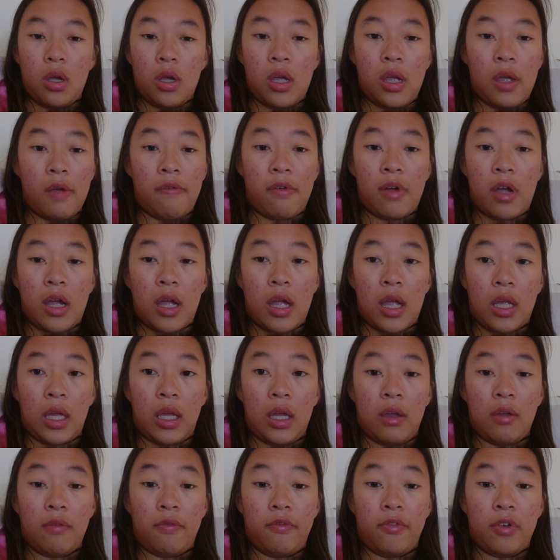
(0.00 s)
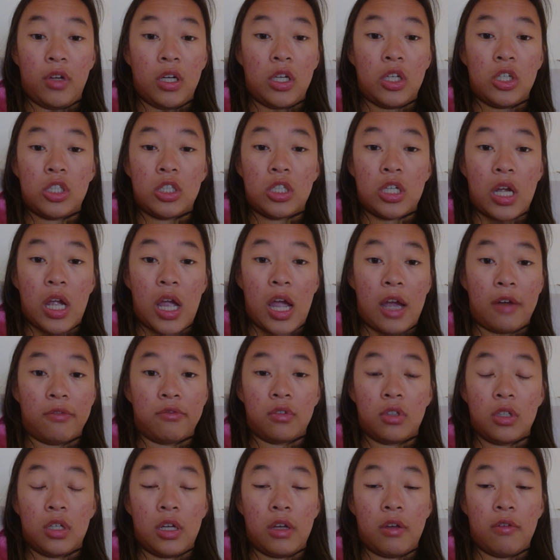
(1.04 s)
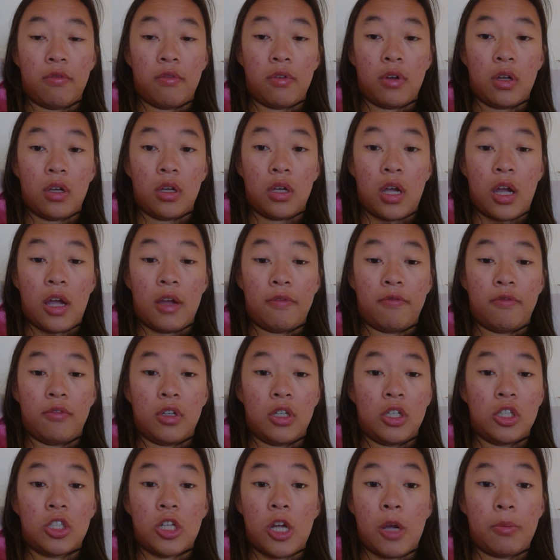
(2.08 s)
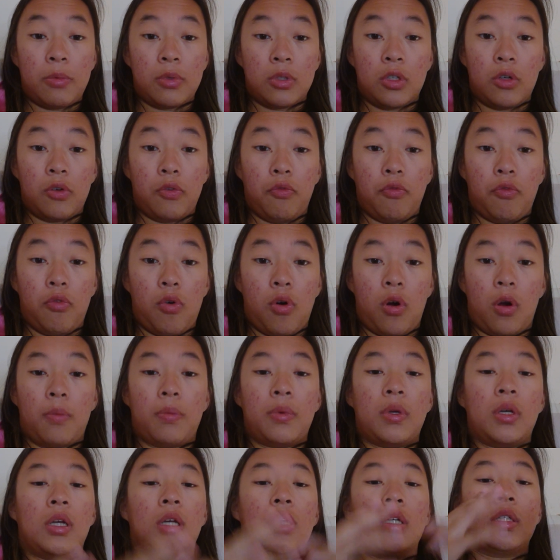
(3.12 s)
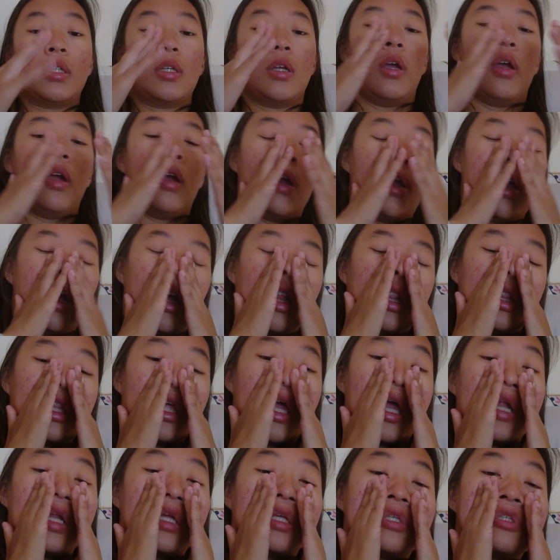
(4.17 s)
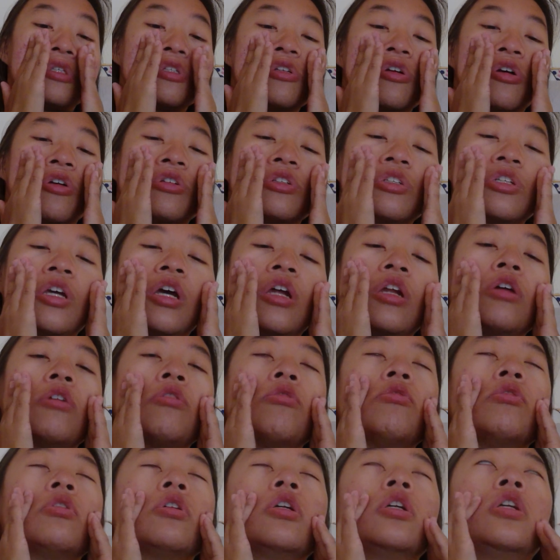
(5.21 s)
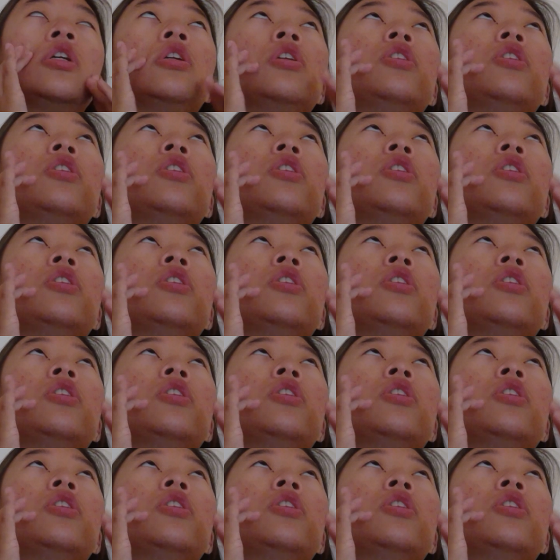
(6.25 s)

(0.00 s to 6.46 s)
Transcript: if I finish after if I finish episode four, because then it starts getting really